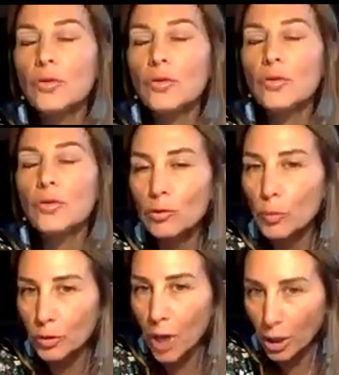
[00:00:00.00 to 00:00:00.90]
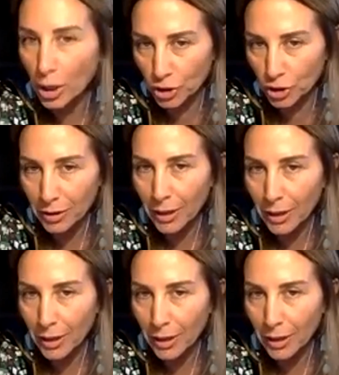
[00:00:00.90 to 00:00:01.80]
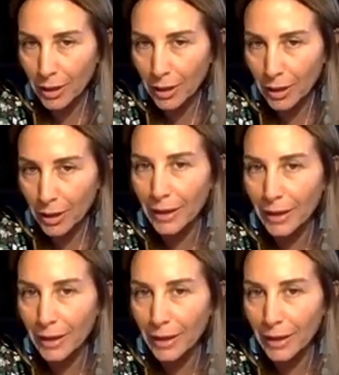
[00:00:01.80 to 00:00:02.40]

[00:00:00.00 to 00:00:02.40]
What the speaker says: Now, if you want to get into production